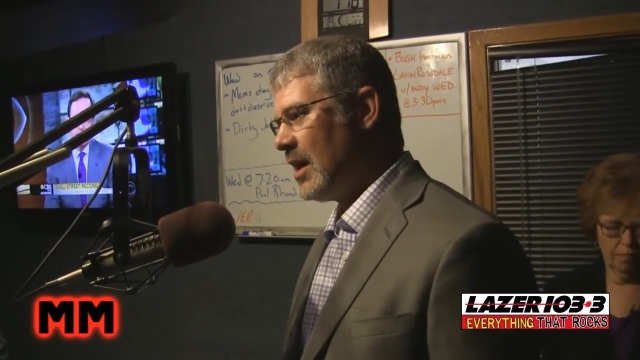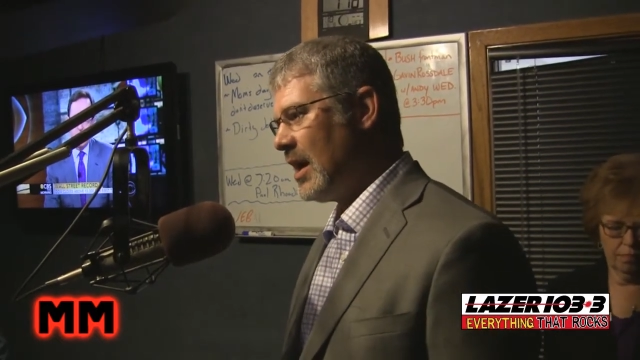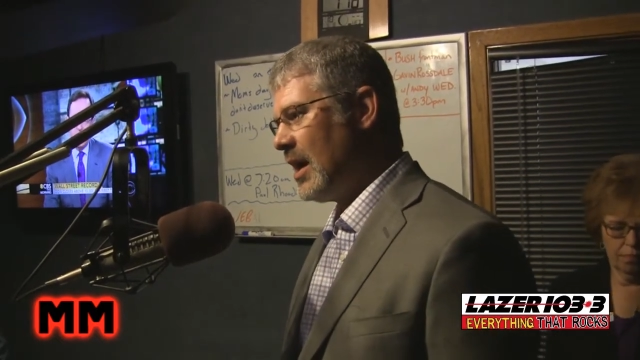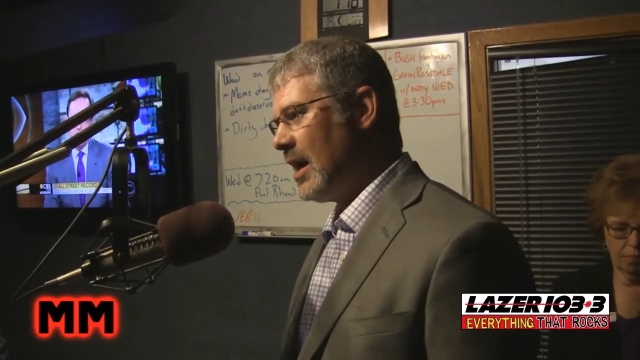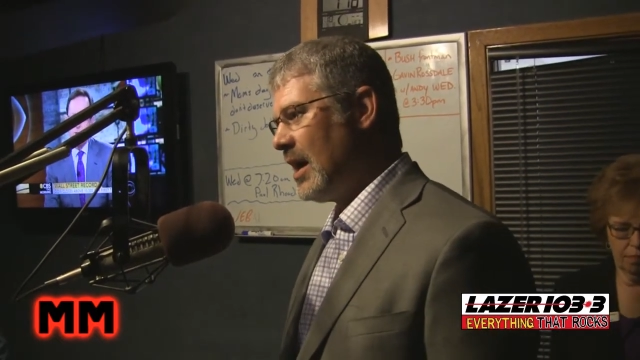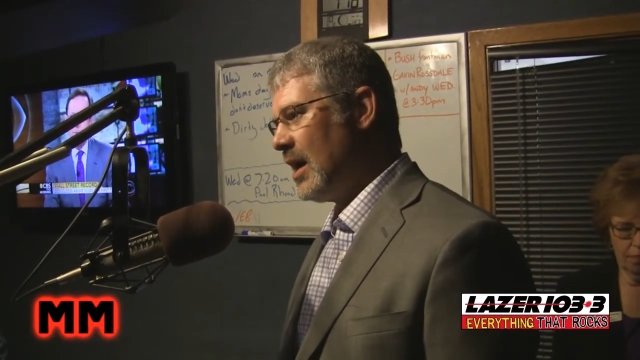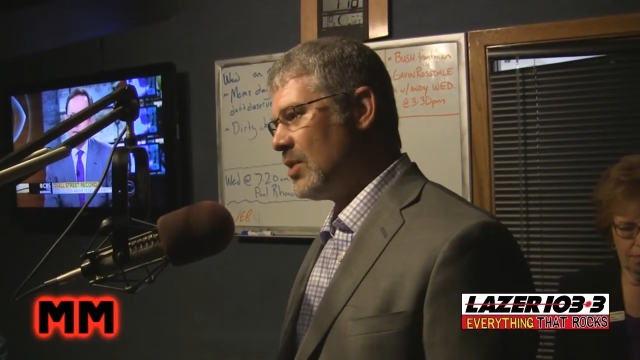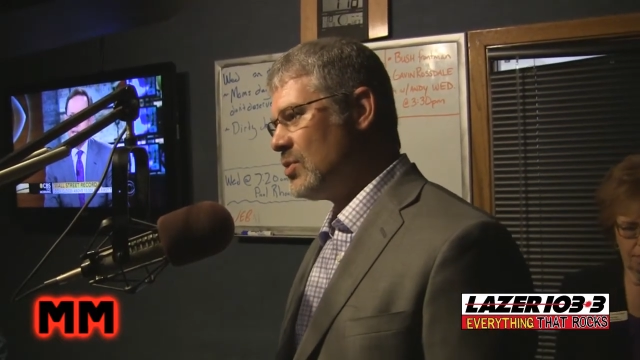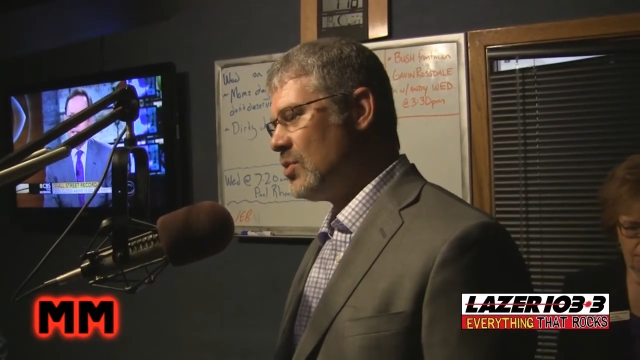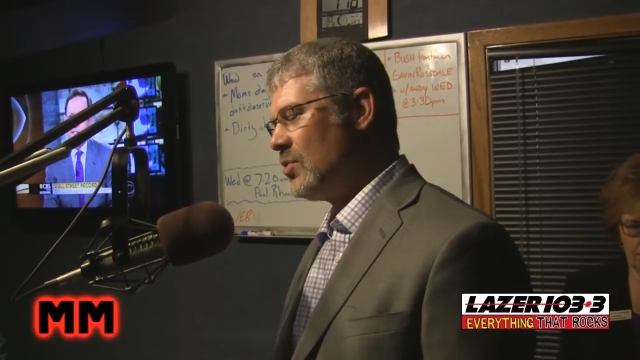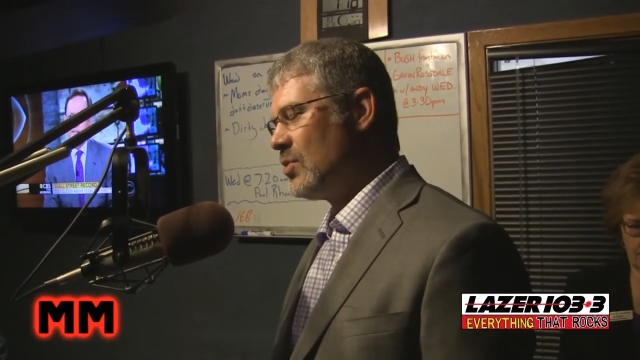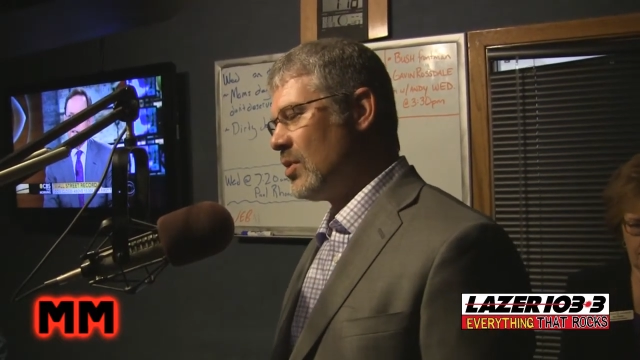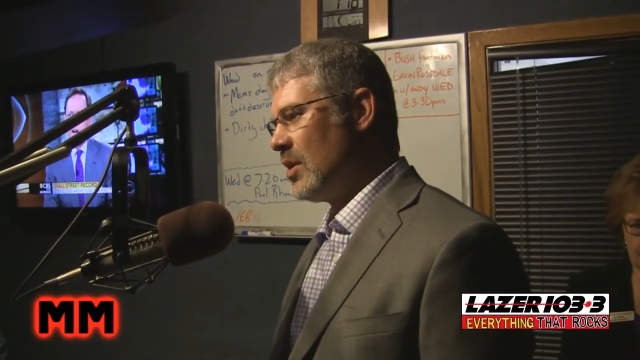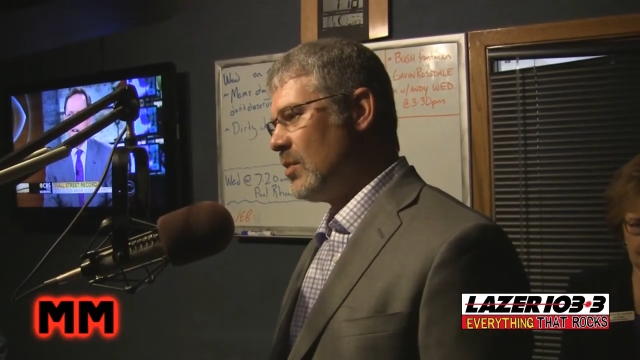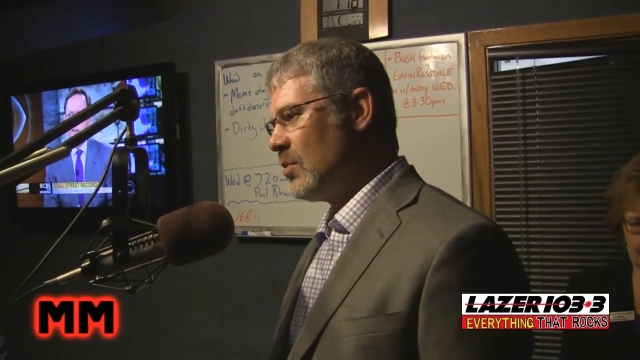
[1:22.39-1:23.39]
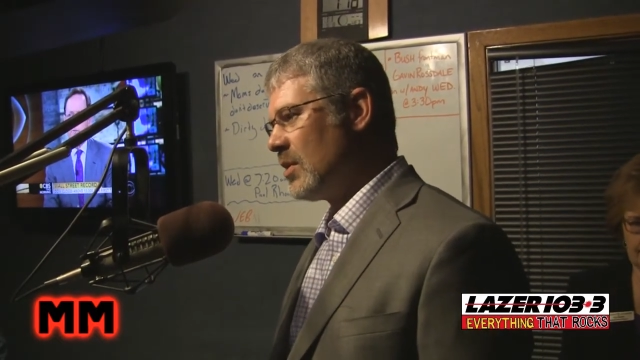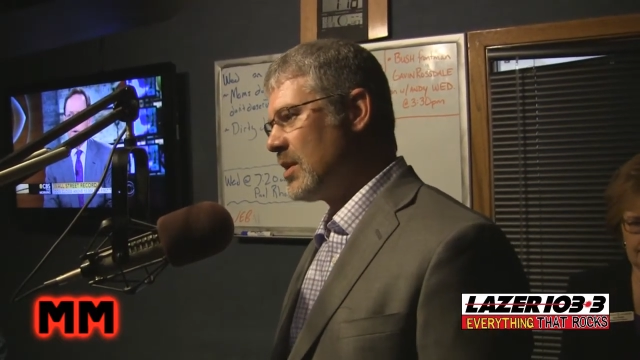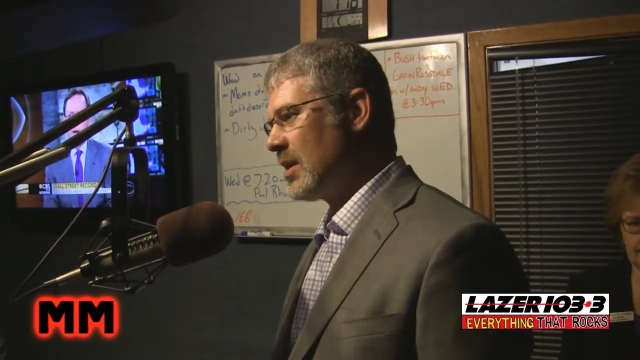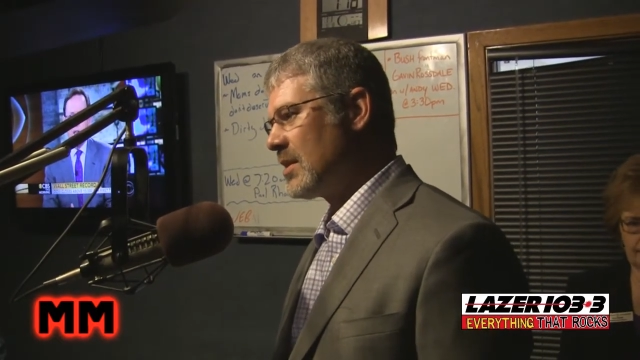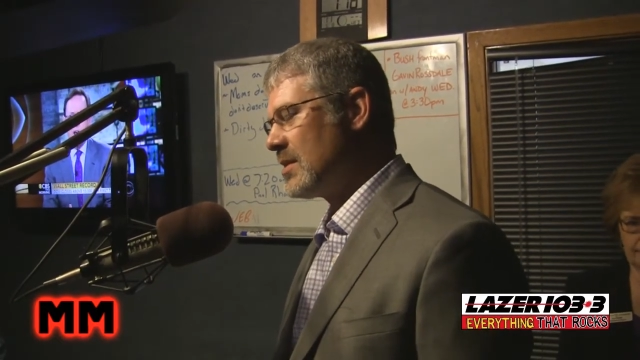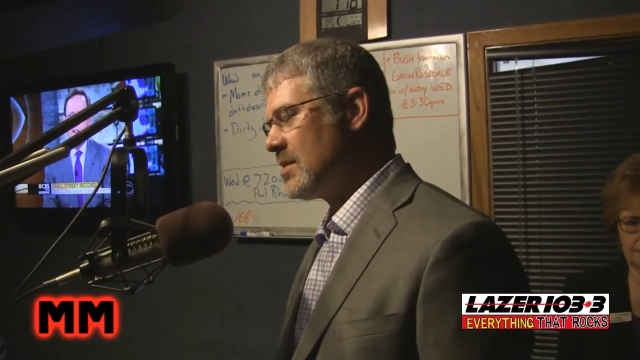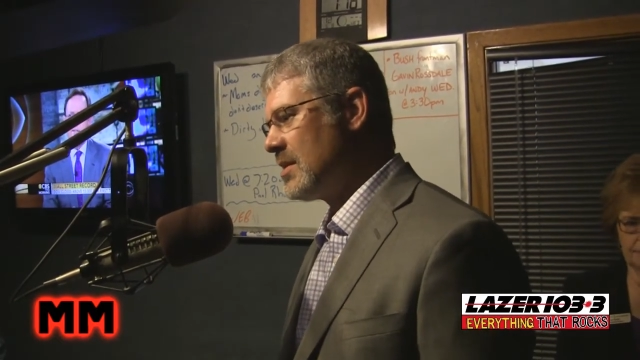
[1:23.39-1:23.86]
2:30 we'll
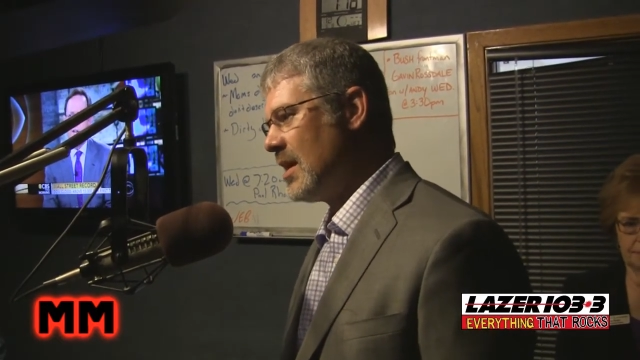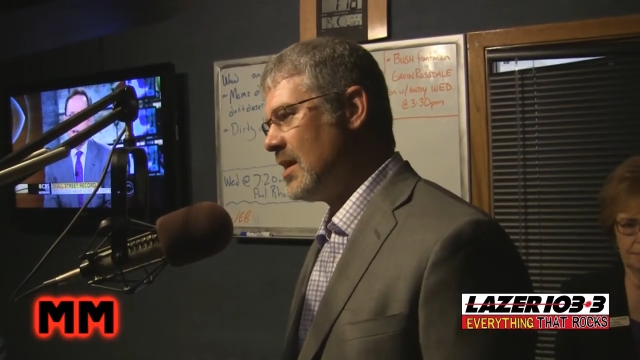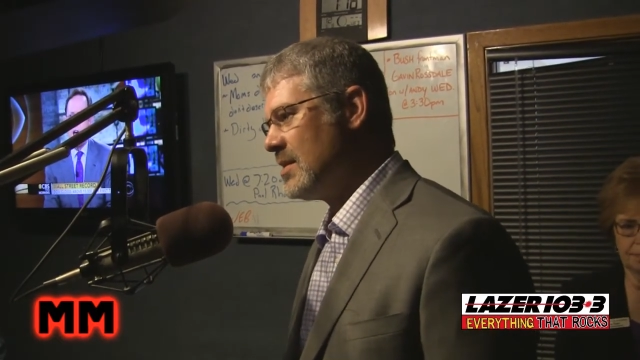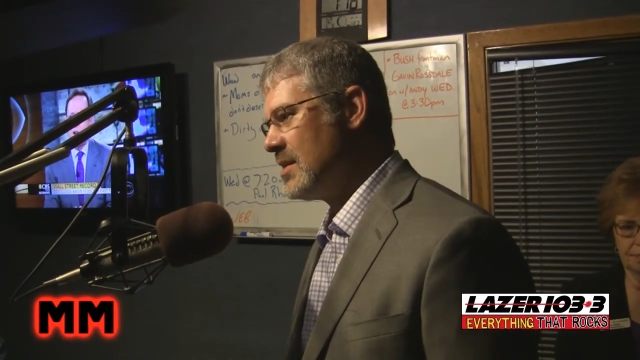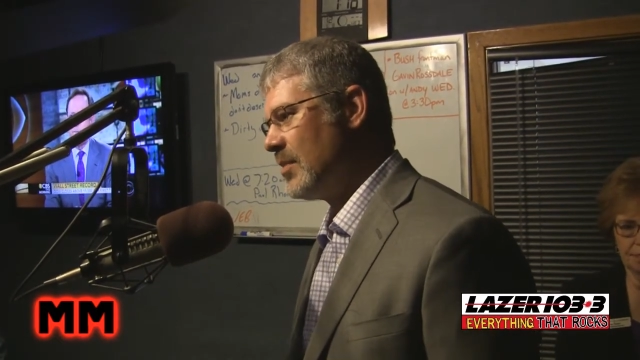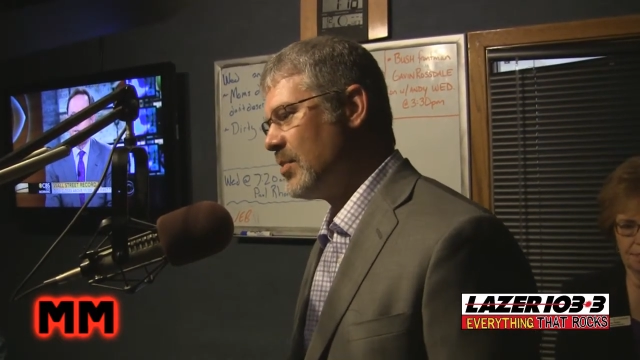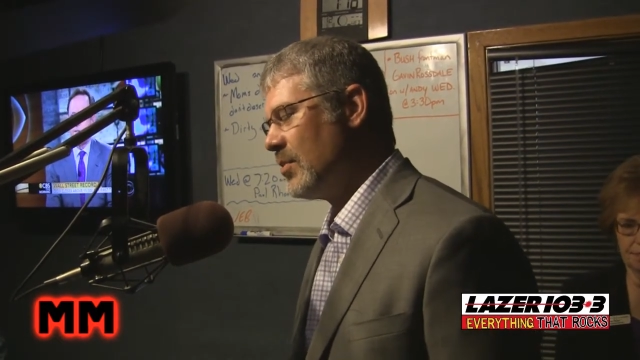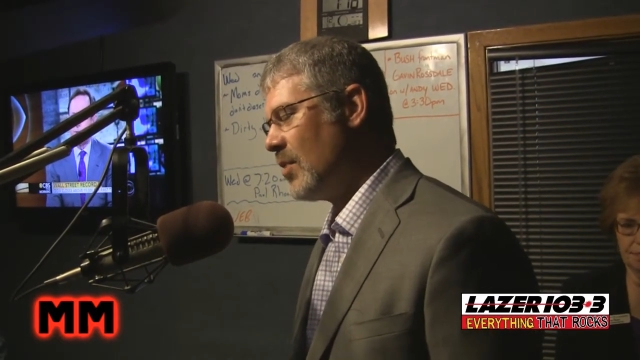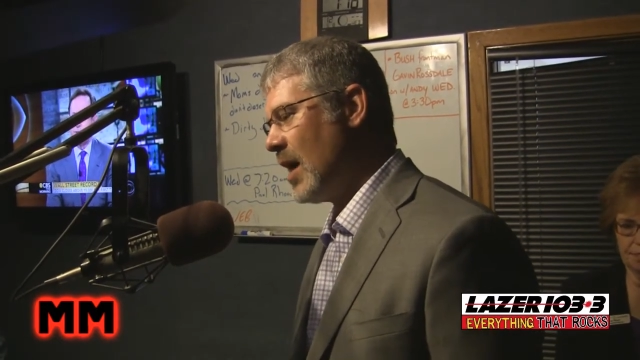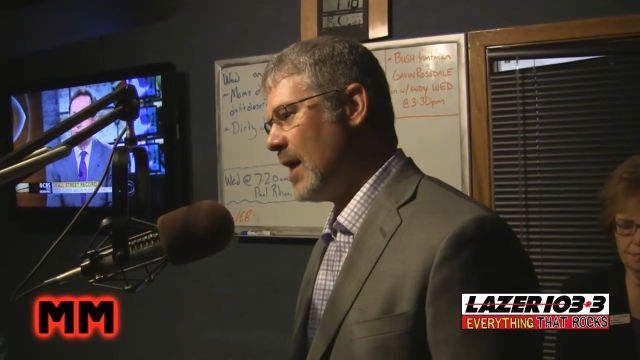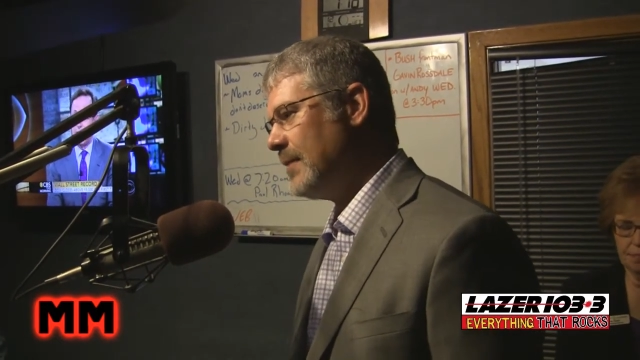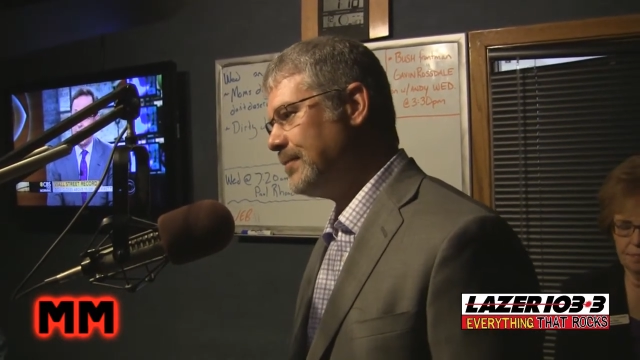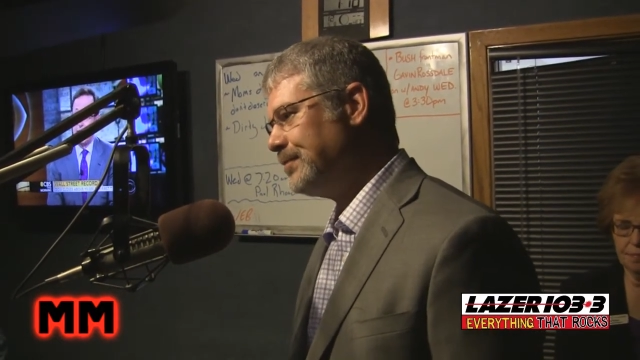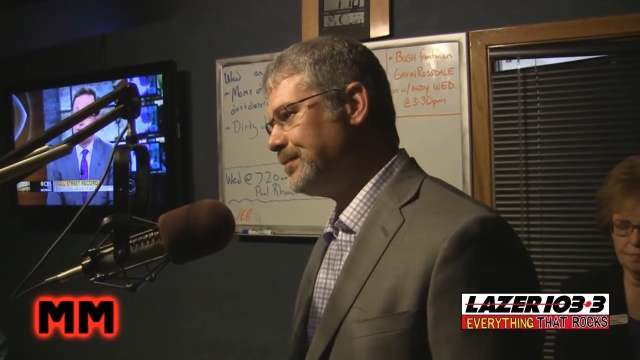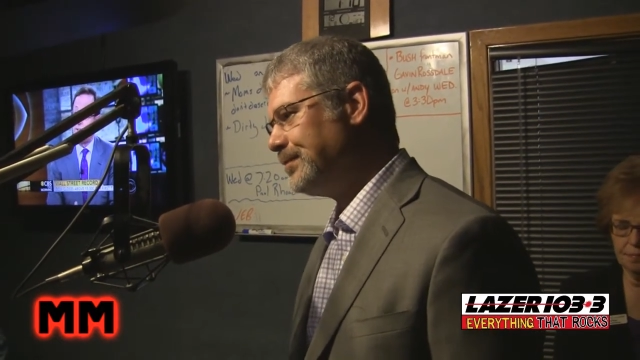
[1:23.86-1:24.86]
kick the stands up and ride.